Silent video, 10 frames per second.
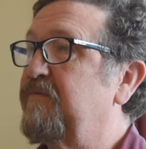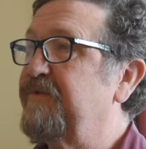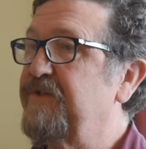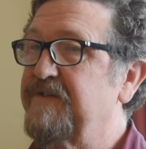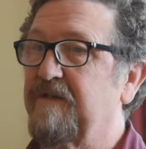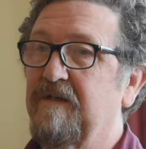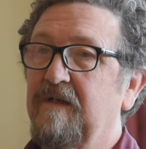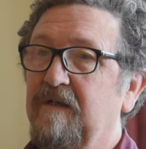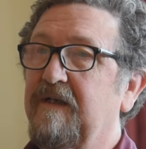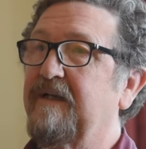which is a
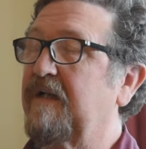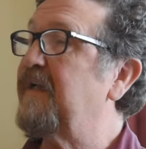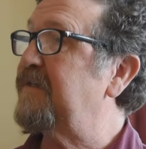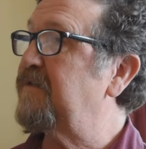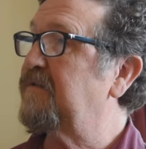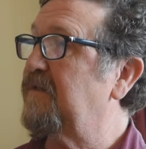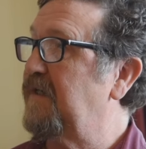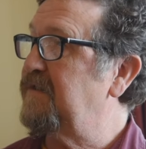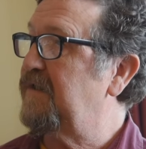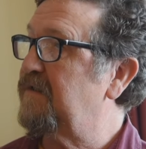kind of classical
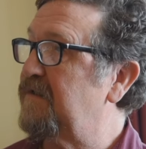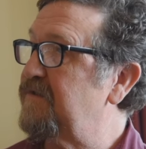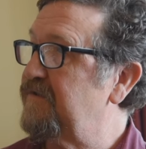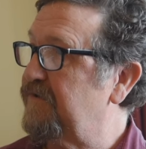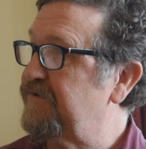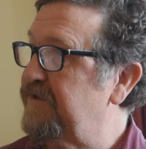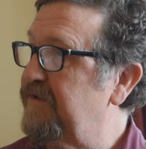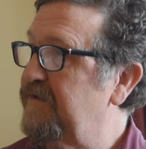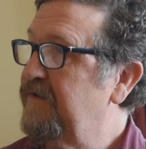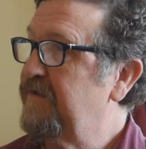idealist
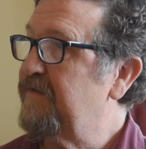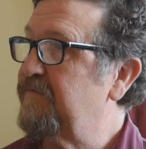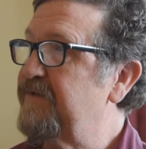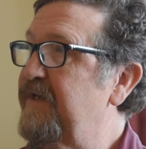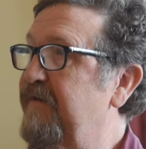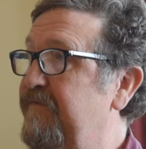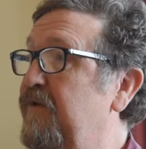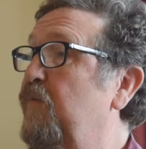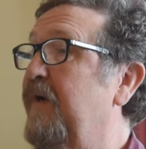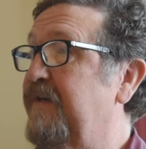notion that we have in
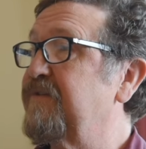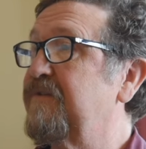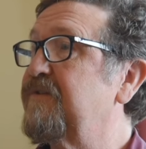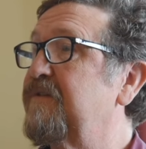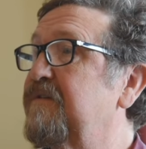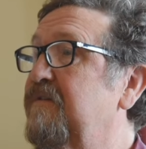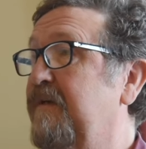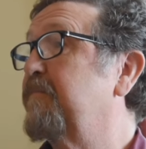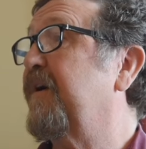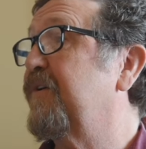the West. It's just
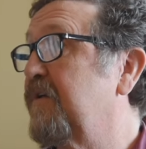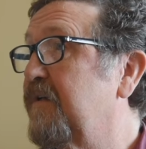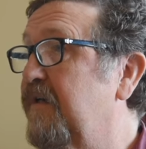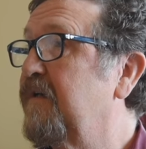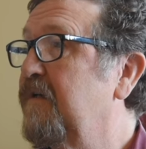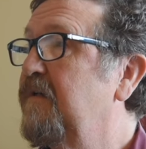like Berkeley.